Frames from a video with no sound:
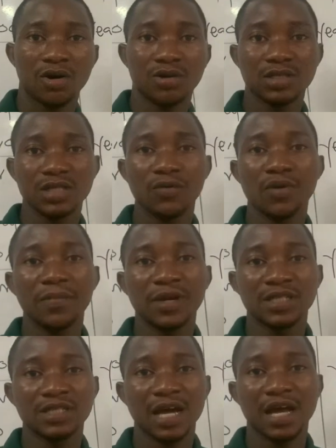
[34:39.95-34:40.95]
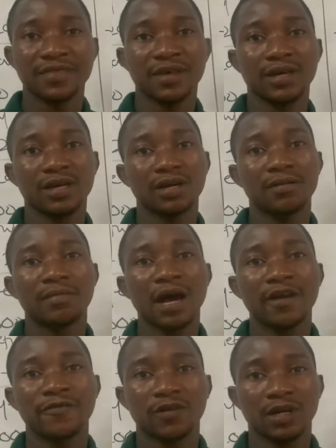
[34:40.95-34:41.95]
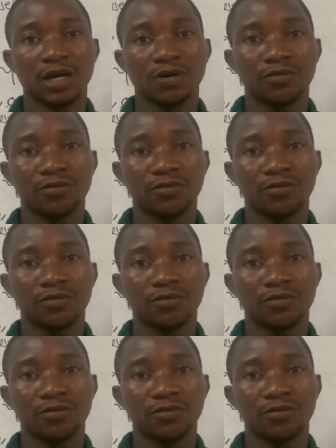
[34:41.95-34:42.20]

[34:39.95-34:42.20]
Until we meet, I think bye for now.